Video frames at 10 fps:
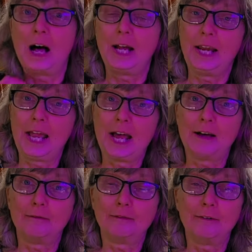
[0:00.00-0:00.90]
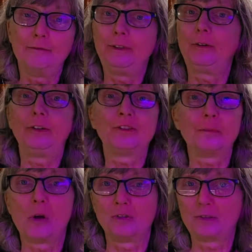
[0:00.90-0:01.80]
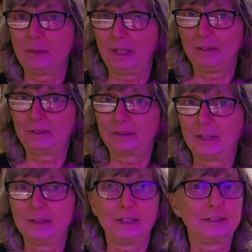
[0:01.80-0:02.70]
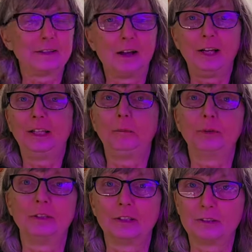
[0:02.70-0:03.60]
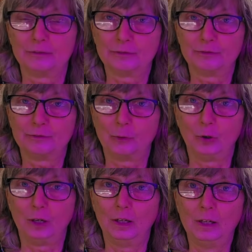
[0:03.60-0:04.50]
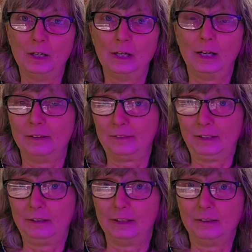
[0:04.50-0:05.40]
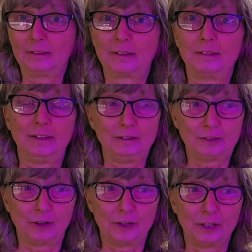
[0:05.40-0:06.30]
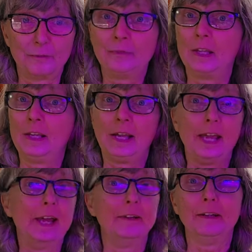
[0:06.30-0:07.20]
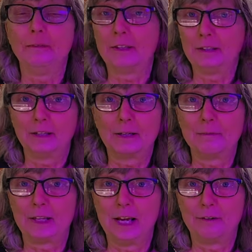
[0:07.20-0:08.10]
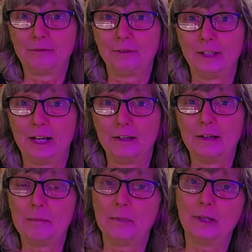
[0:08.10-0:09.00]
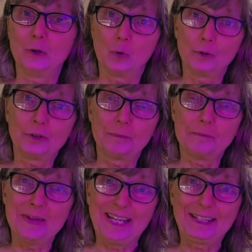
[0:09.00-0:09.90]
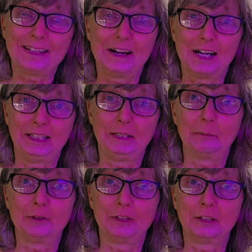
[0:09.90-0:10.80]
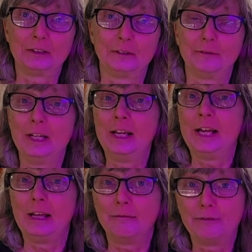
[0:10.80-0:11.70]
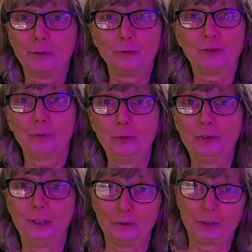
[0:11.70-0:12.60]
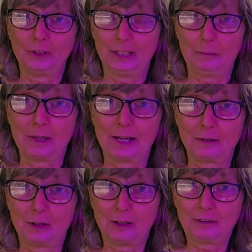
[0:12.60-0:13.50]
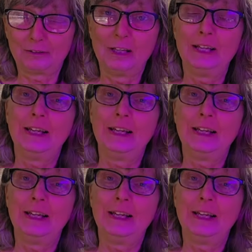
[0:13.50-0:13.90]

I have a very small space that is highly productive for uh, seedlings, seed starting, and everything that comes after that. But in order to make it highly productive and flow smoothly without any backlogs